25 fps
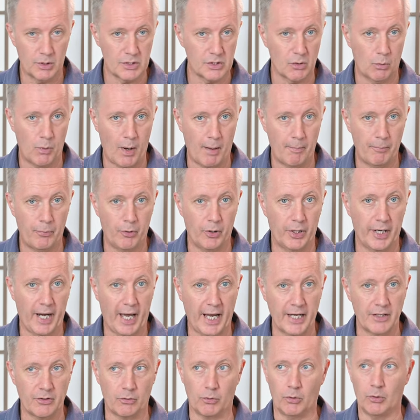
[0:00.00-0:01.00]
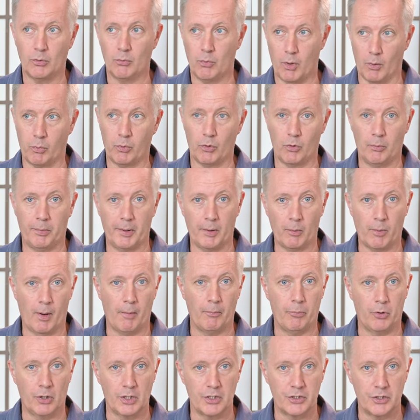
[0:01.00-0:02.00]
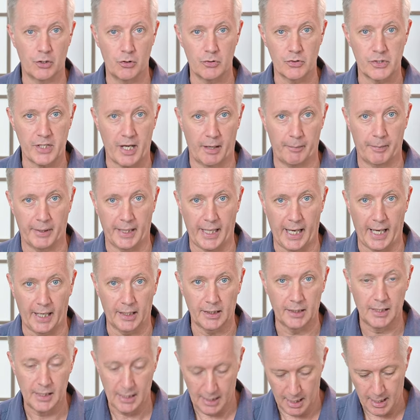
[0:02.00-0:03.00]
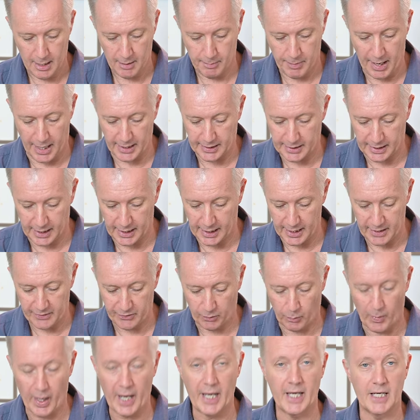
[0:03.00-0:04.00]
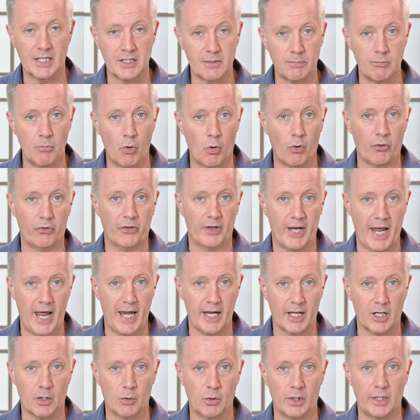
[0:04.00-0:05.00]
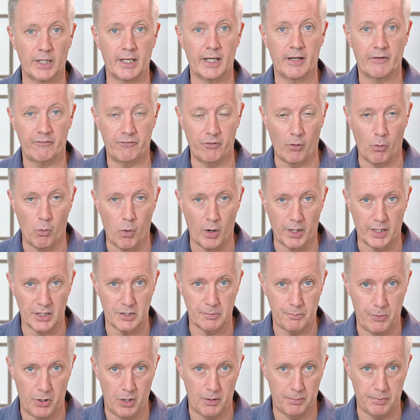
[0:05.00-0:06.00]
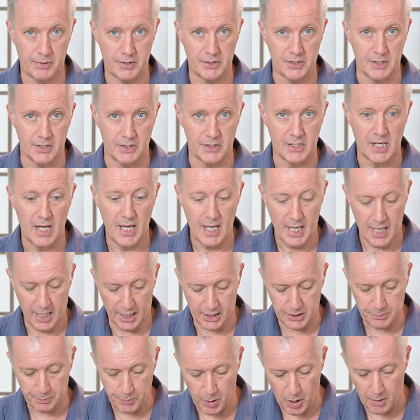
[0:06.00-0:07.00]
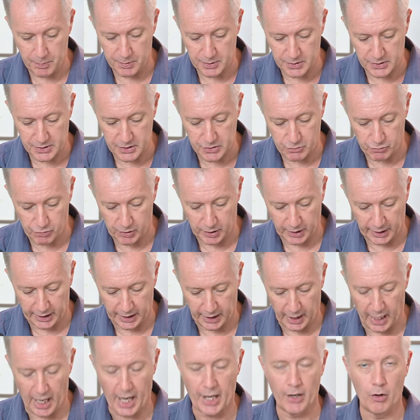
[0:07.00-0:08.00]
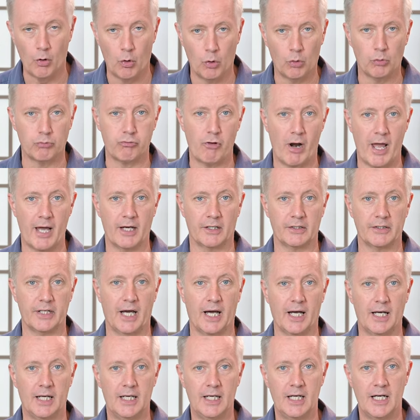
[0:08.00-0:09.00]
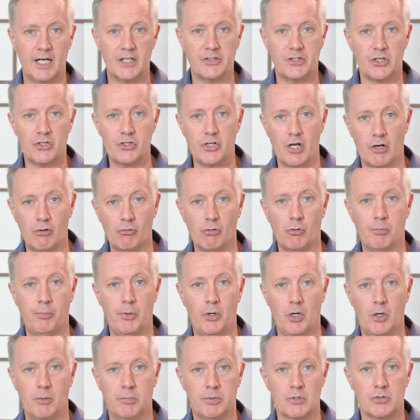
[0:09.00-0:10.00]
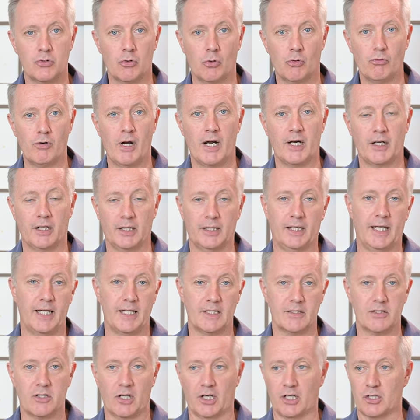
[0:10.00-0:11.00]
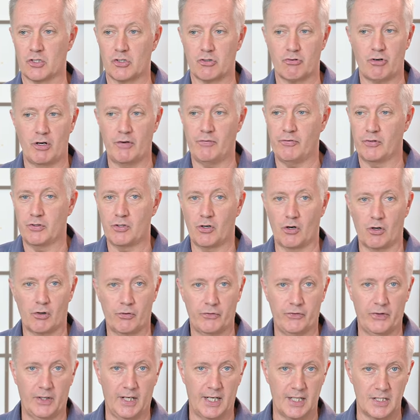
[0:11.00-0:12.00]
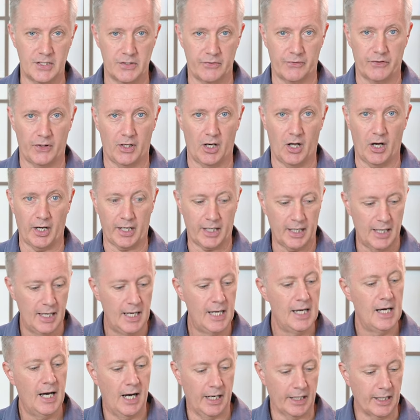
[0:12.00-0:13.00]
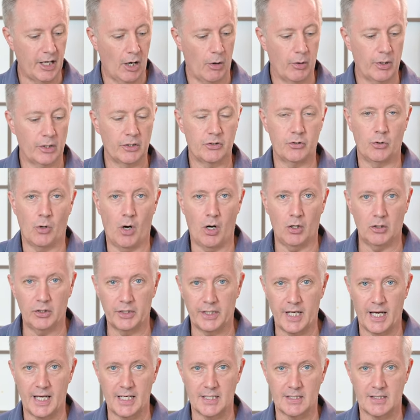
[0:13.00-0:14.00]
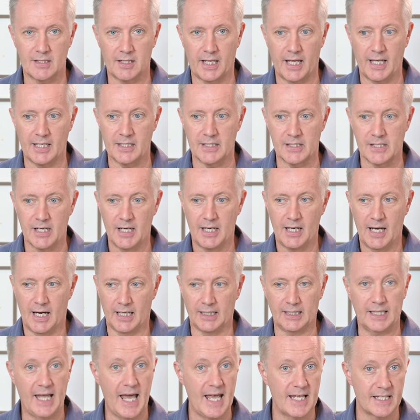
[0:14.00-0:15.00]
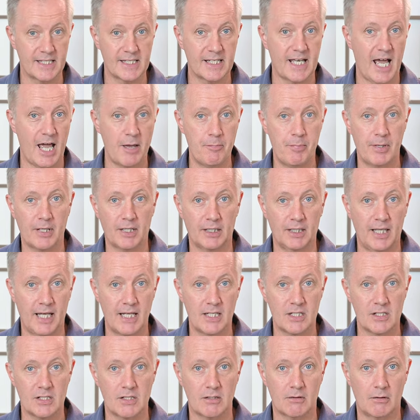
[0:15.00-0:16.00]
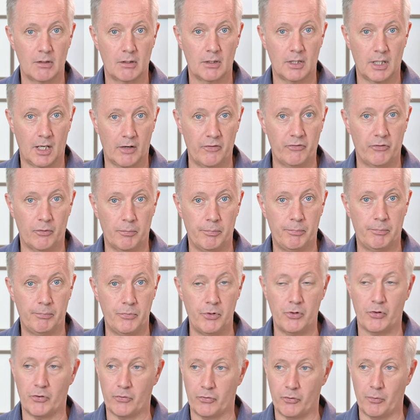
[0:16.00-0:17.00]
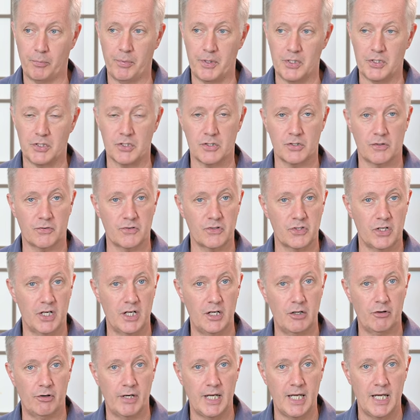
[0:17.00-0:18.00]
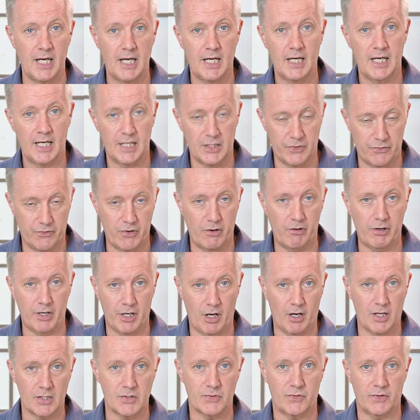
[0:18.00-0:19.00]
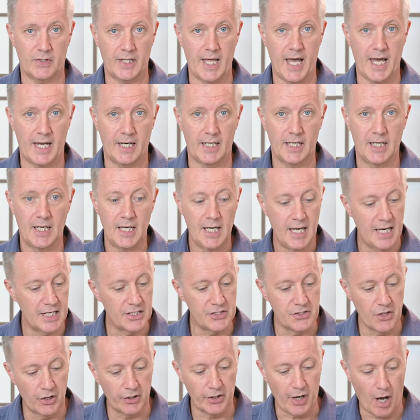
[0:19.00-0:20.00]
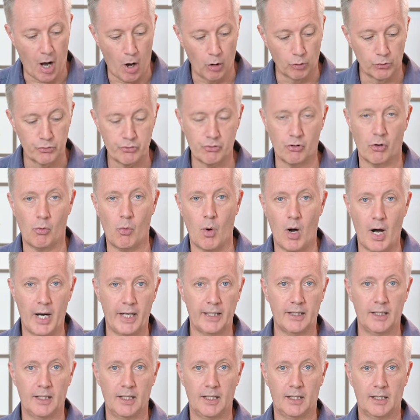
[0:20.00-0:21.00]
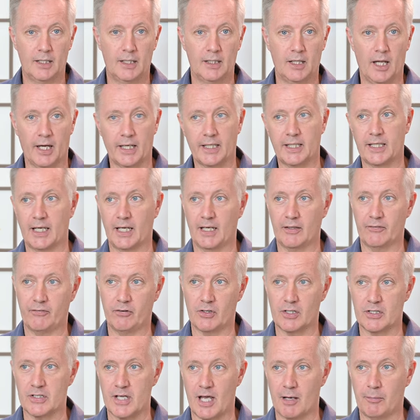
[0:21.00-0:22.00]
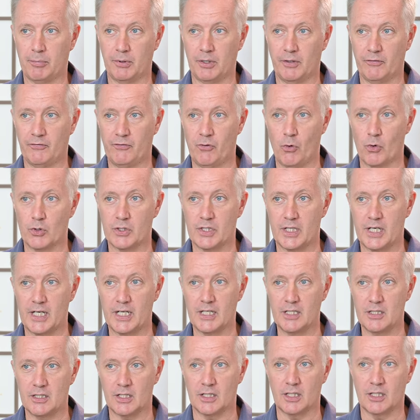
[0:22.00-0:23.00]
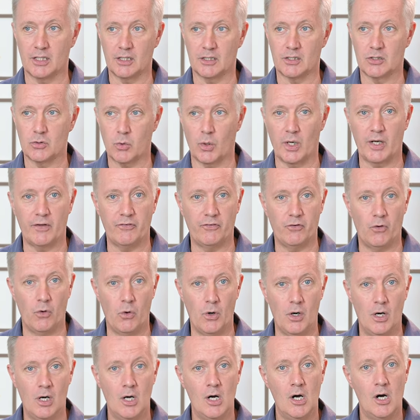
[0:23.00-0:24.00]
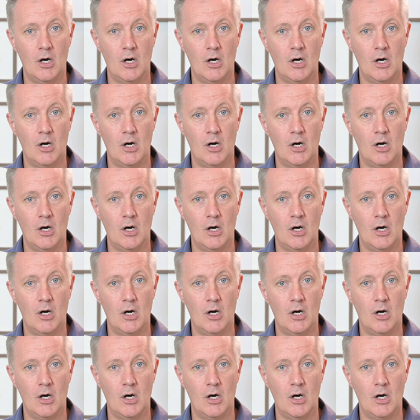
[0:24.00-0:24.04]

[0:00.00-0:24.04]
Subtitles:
as a 1.8 or what will be 1.2s coming out. But either way, it's more than adequate for what its purpose is. And its purpose is really an all-rounder. It's a general purpose, all-rounder lens, like a street photography lens, if you like, a going to holidays lens, a landscaping lens, you know, for beautiful pictures of scenery. It's very nice for that. It's not ultra-wide, like for example a 14-24 or